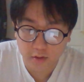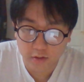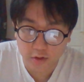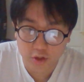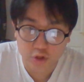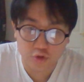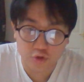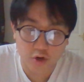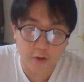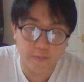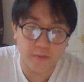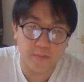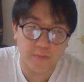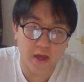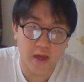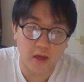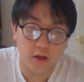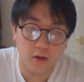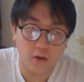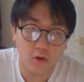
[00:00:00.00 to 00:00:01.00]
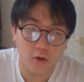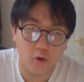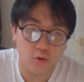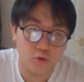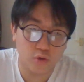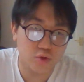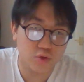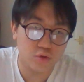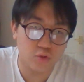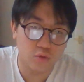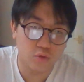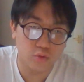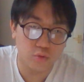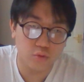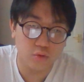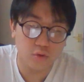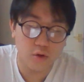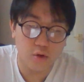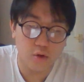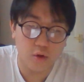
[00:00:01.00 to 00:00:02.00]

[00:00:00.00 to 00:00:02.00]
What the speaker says: The script being, go to school,